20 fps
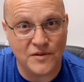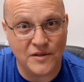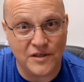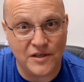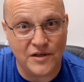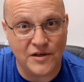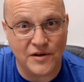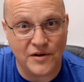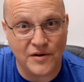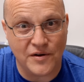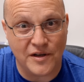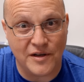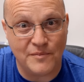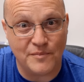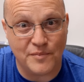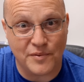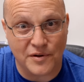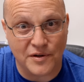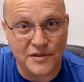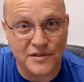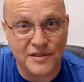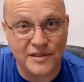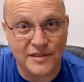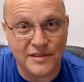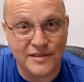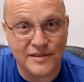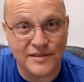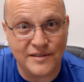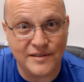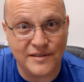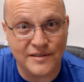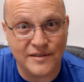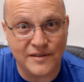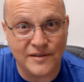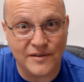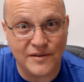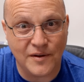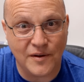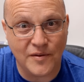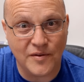year in person
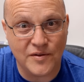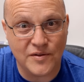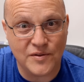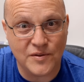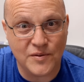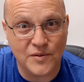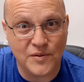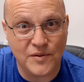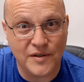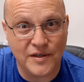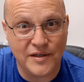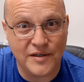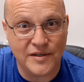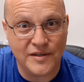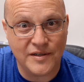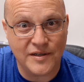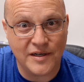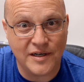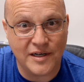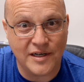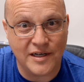during the school year.